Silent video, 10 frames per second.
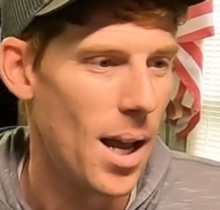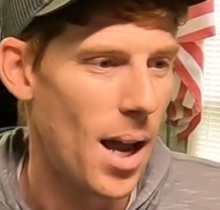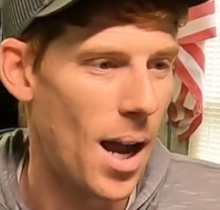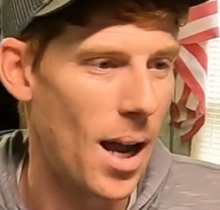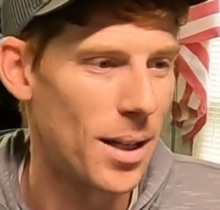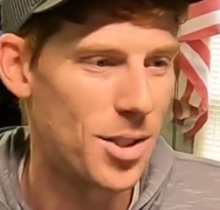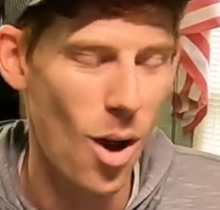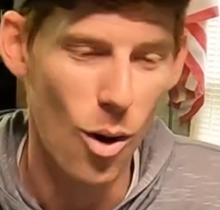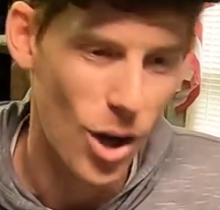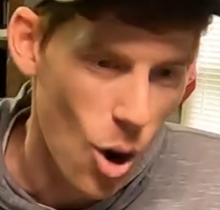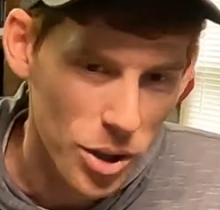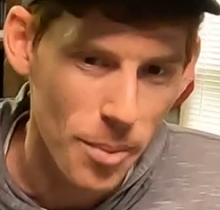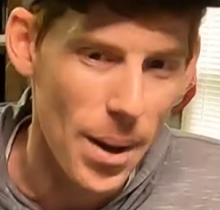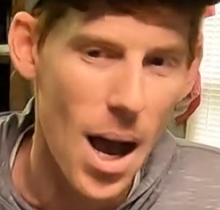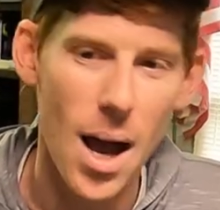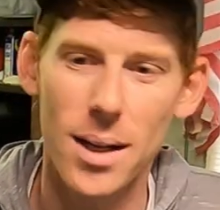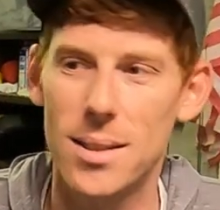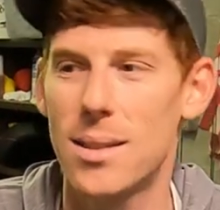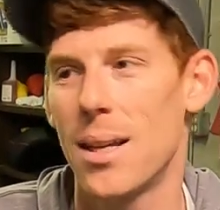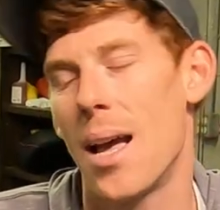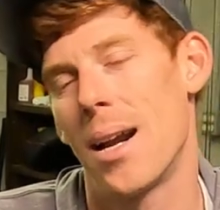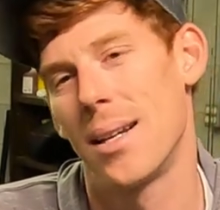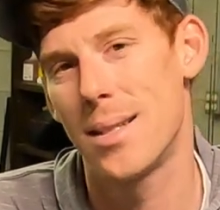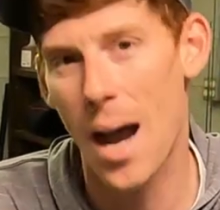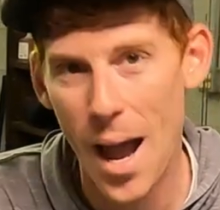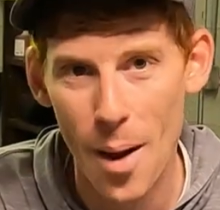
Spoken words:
So I would go in the box and I tie